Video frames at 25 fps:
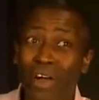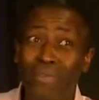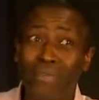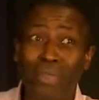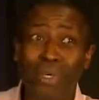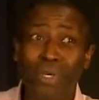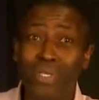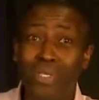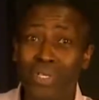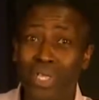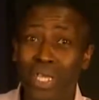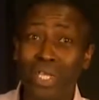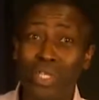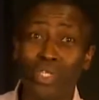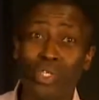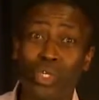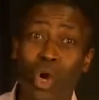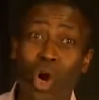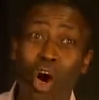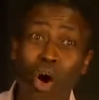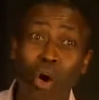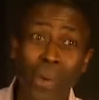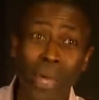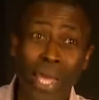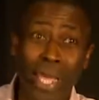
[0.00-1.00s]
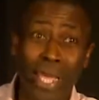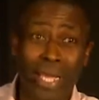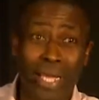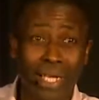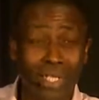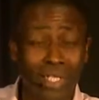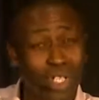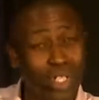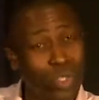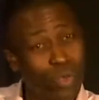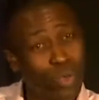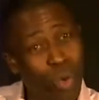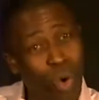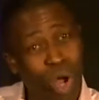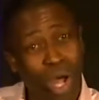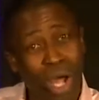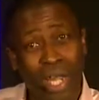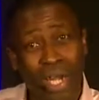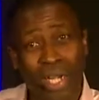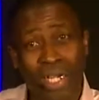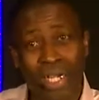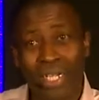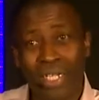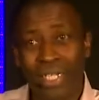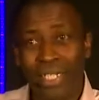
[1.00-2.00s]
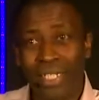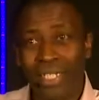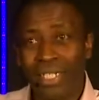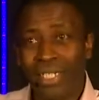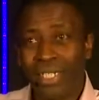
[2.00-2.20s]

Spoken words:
of those things going. Just one.